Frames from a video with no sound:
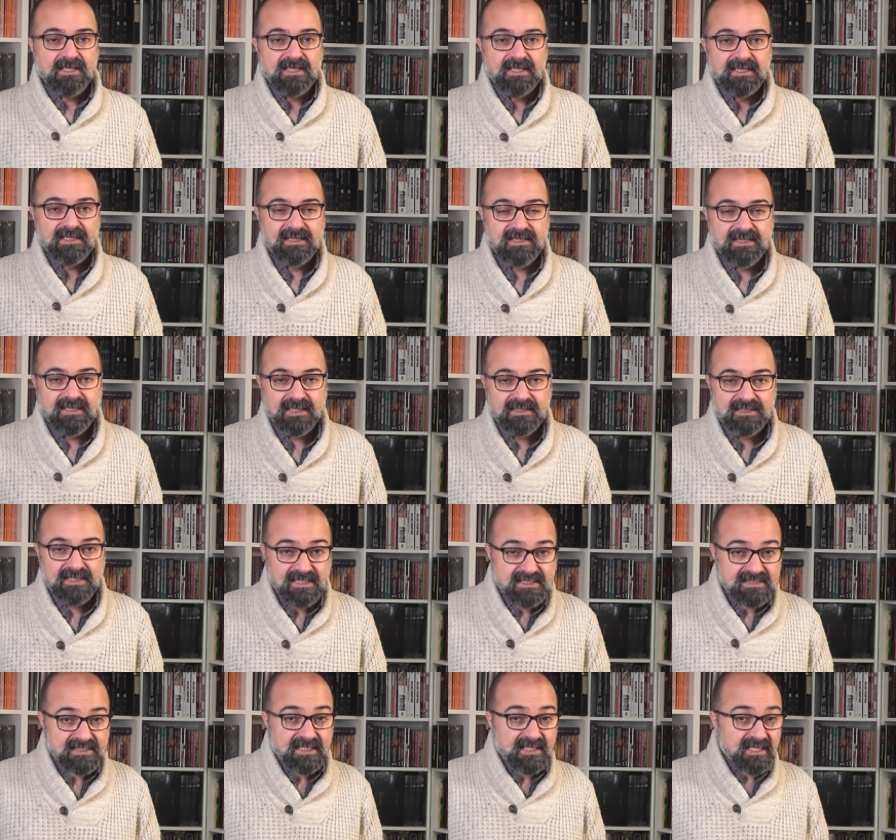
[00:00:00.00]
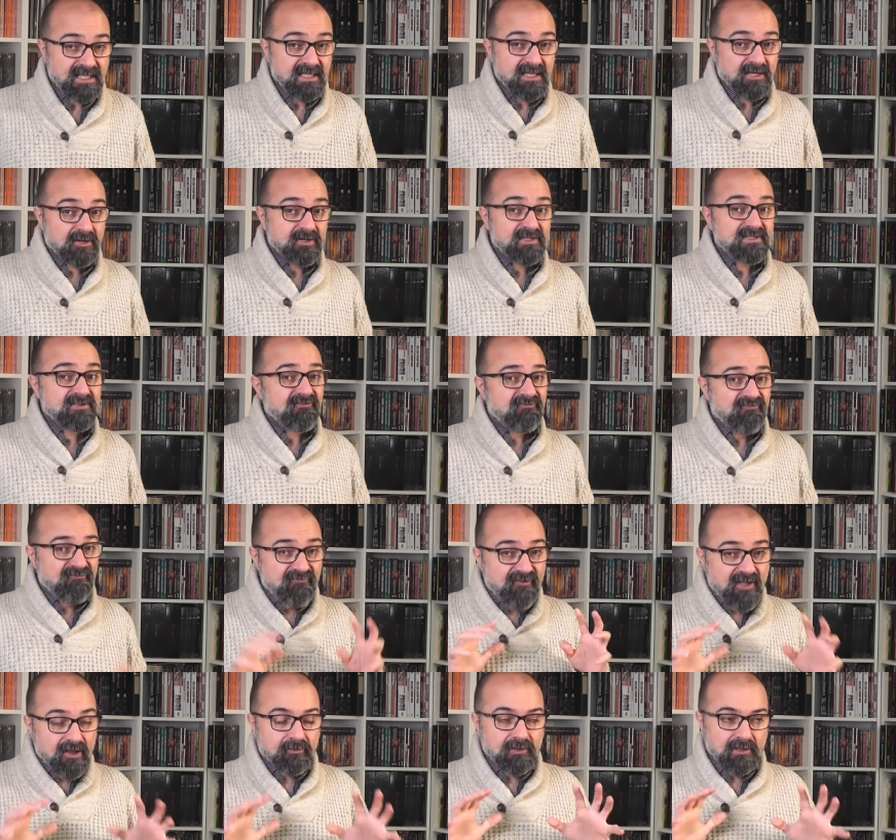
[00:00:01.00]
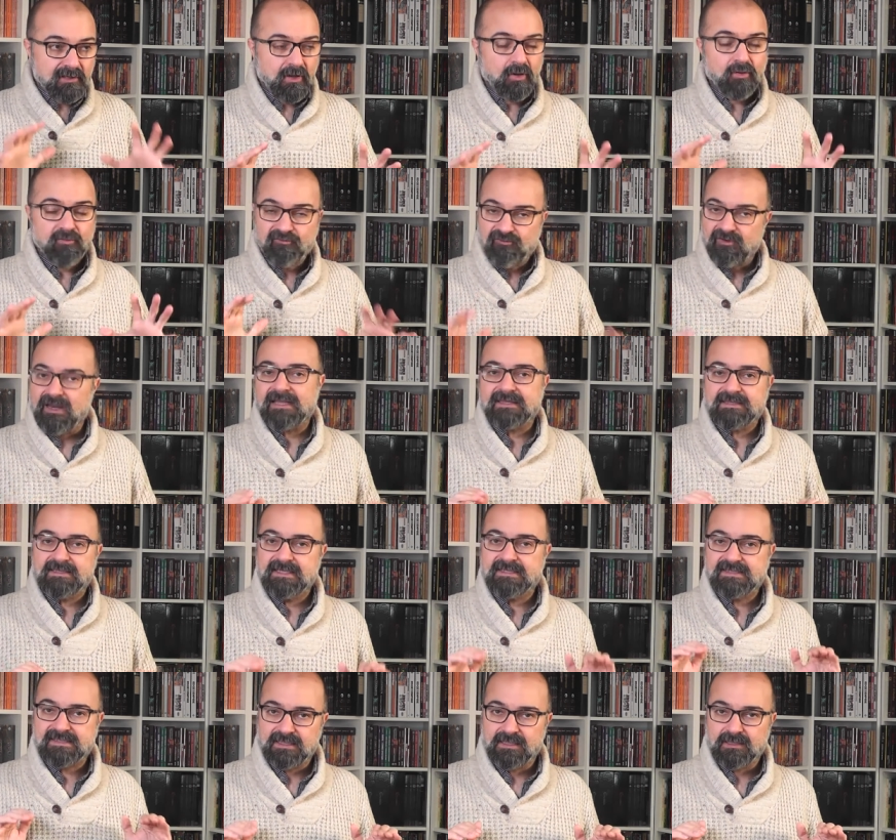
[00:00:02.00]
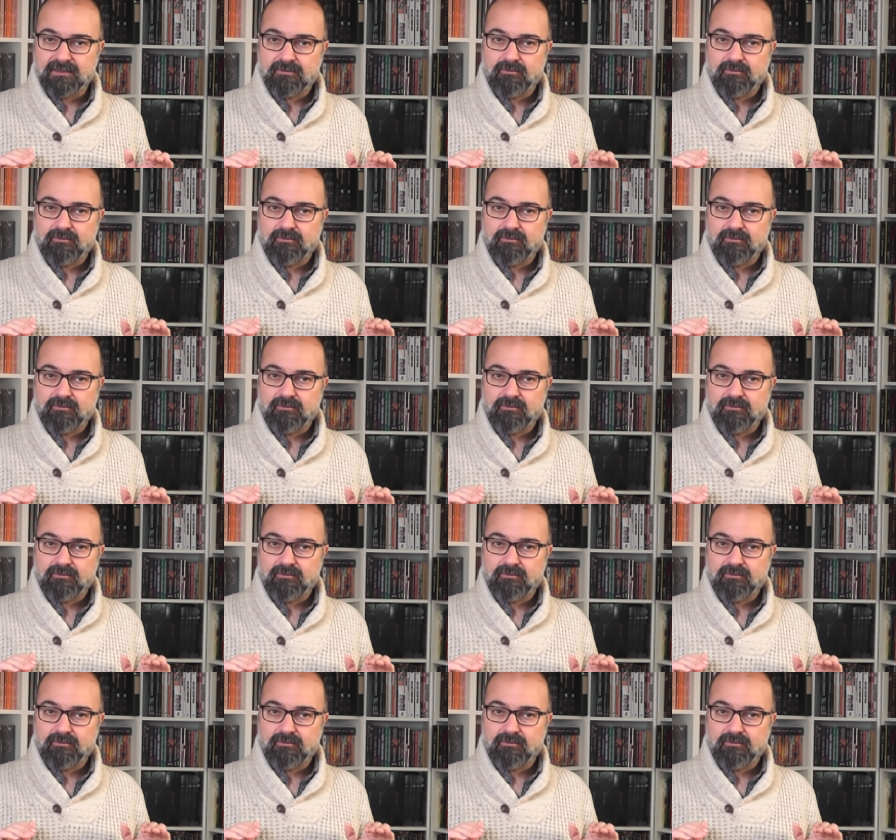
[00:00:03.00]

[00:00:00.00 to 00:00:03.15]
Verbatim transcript: The DC here is a very low flat DC,